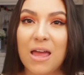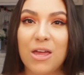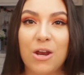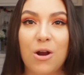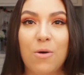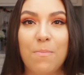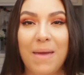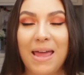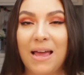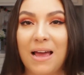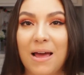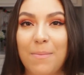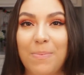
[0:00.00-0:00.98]
you know,
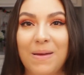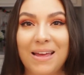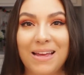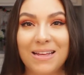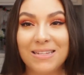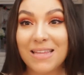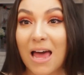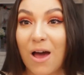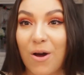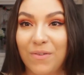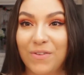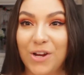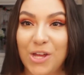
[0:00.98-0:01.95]
makeup is
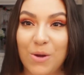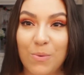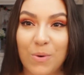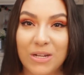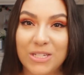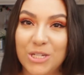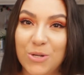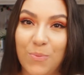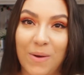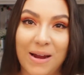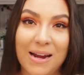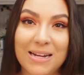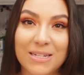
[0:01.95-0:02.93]
however you want to
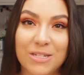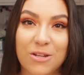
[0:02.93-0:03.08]
wear it,